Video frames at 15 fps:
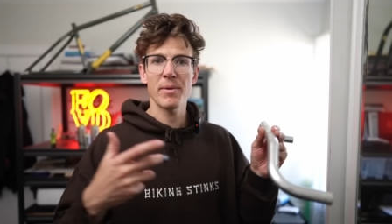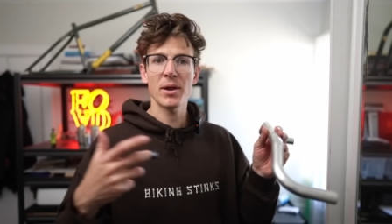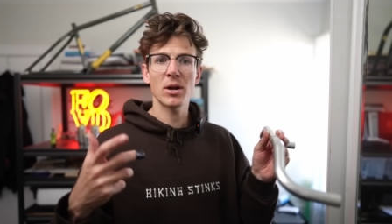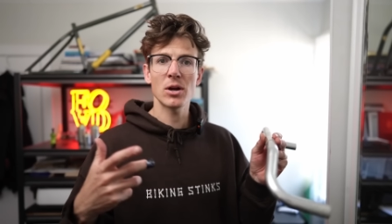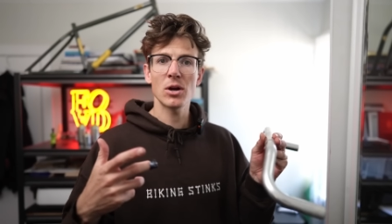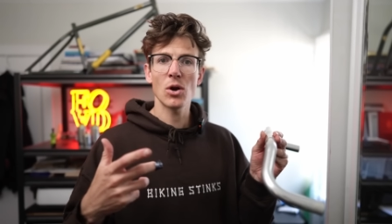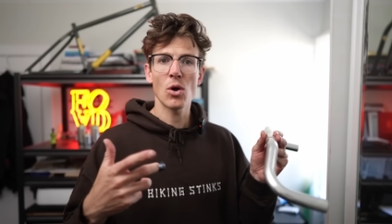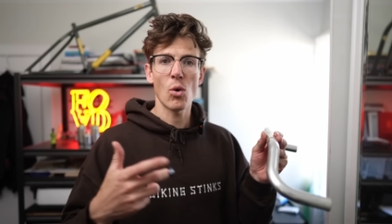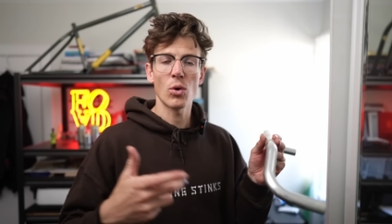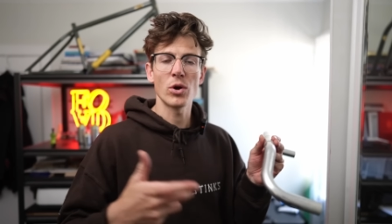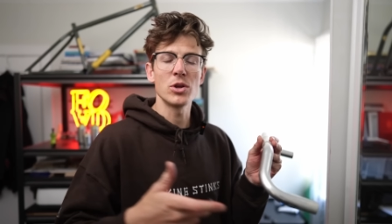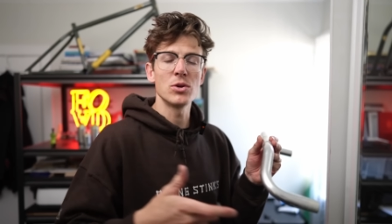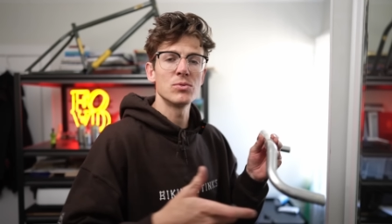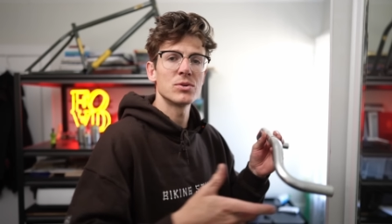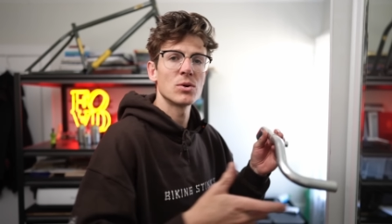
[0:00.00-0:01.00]
bigger, or
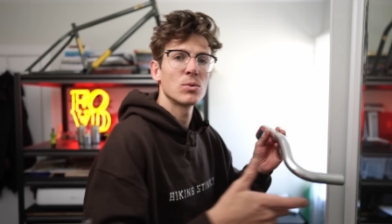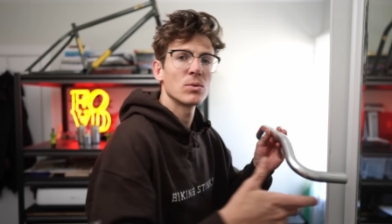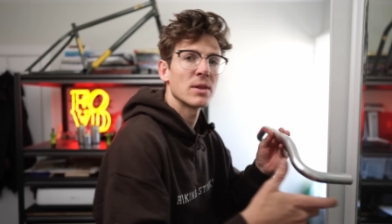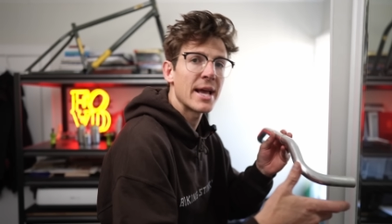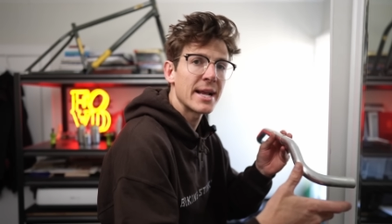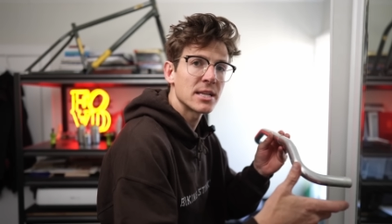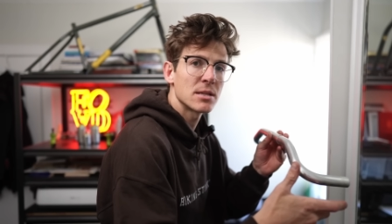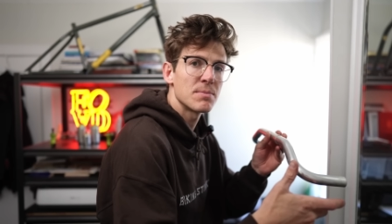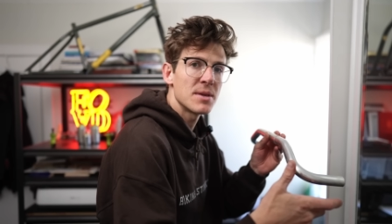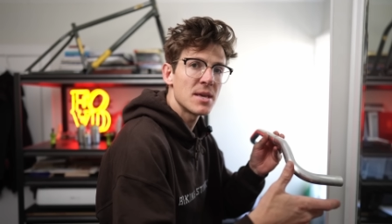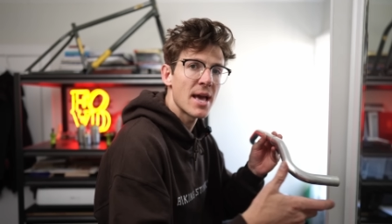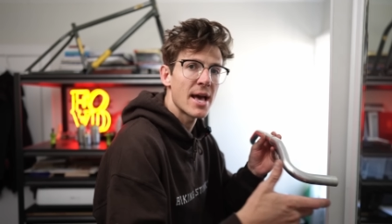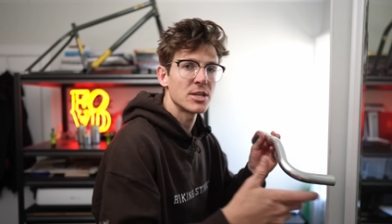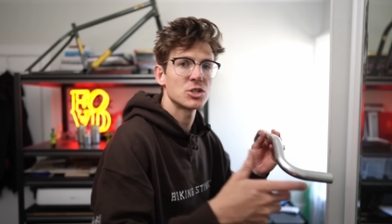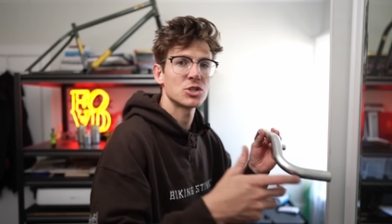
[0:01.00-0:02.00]
you don't like to
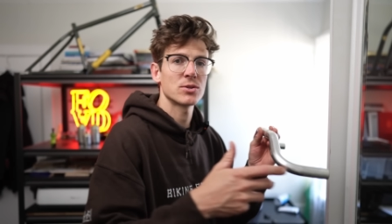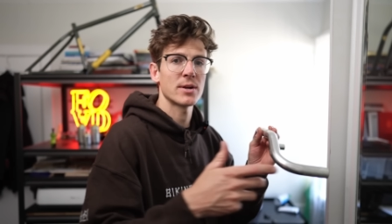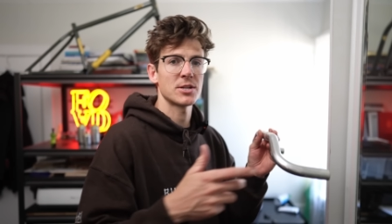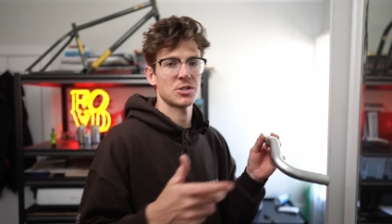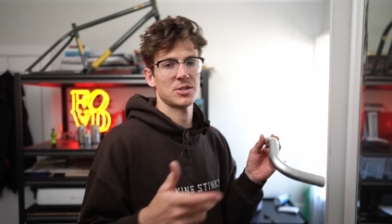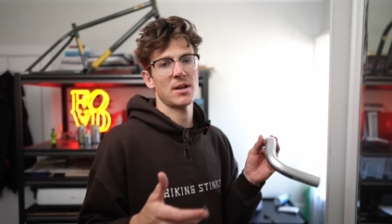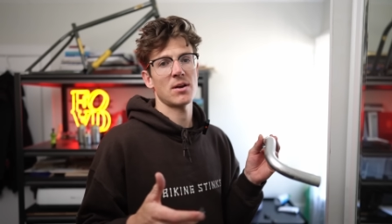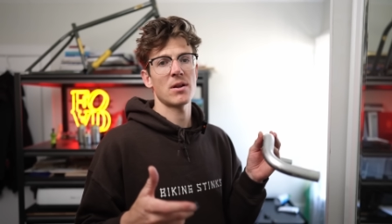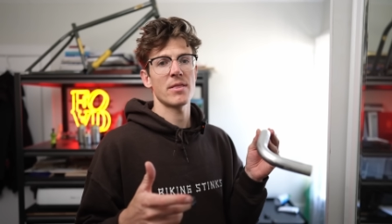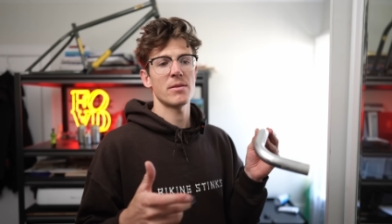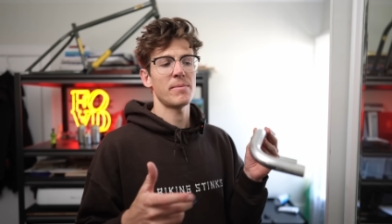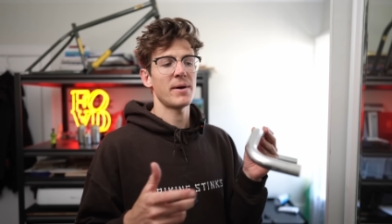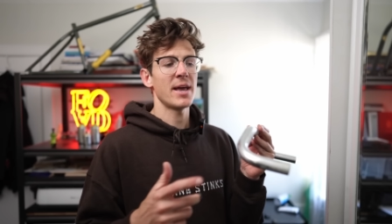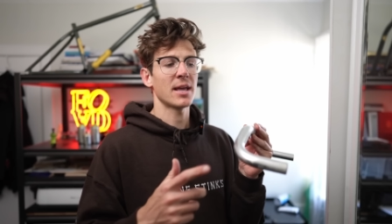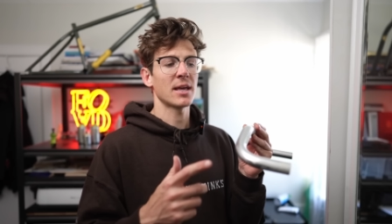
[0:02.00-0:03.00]
be as stretched out on the
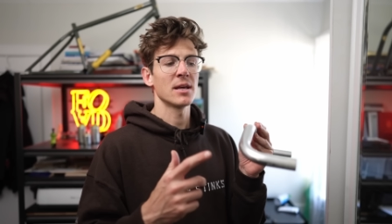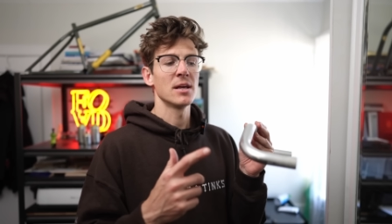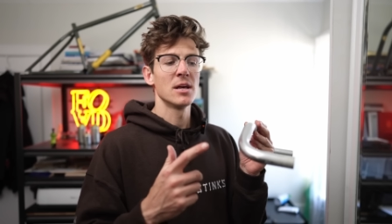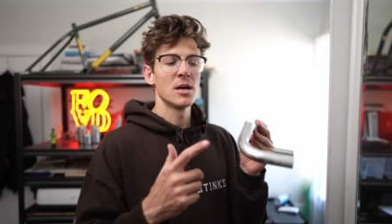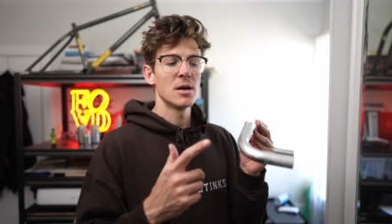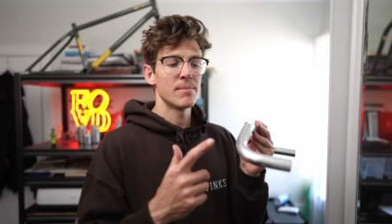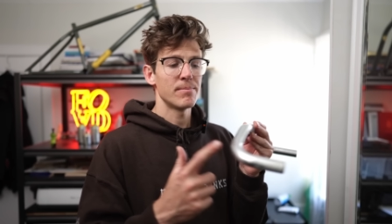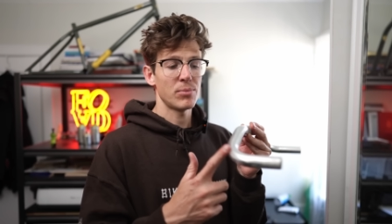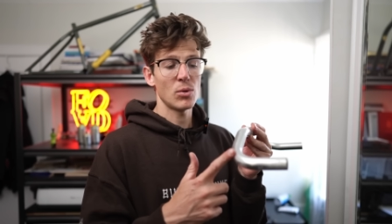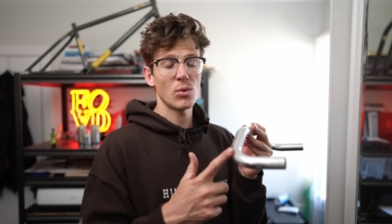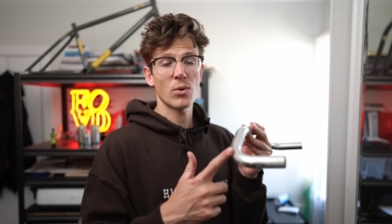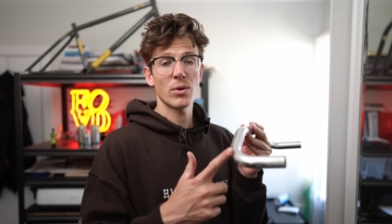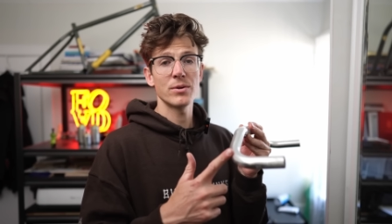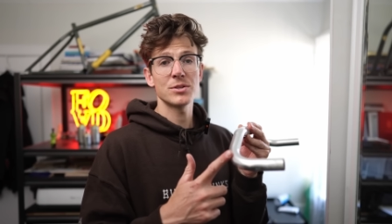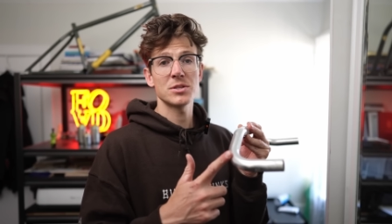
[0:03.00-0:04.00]
bike,
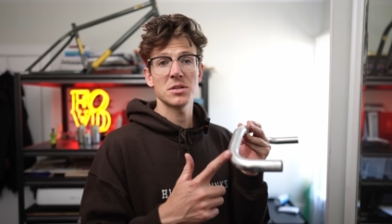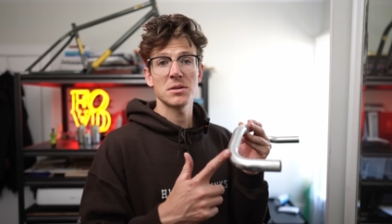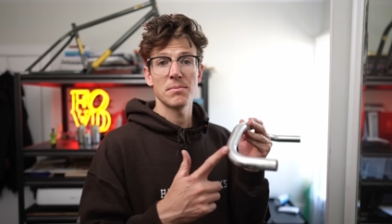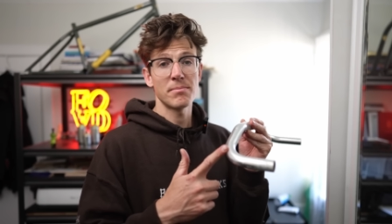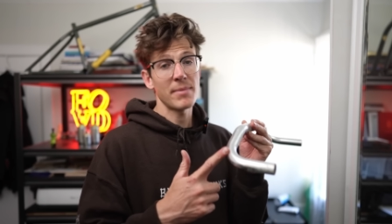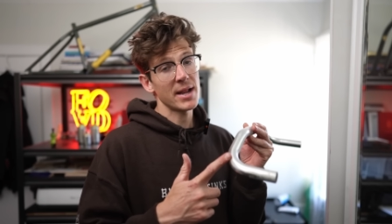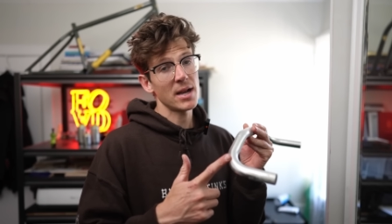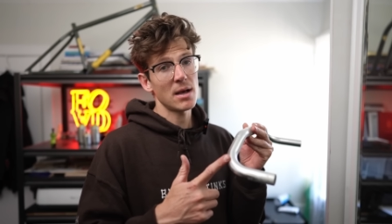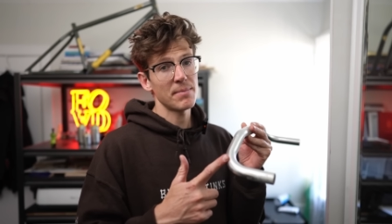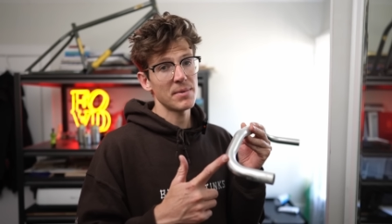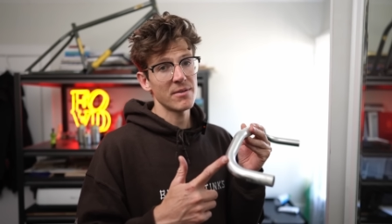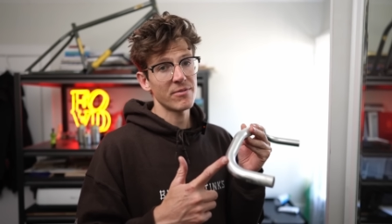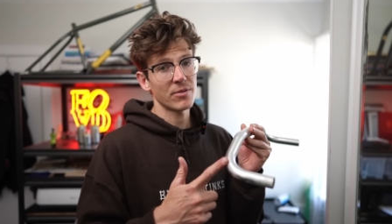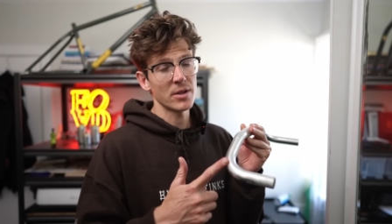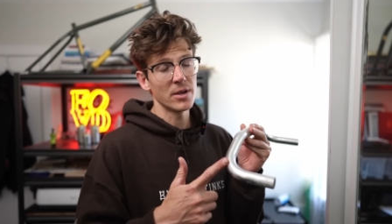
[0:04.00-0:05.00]
BULLHORNs might not
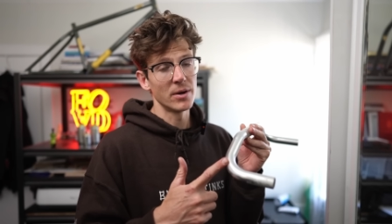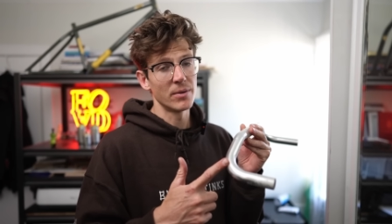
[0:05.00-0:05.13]
be for you.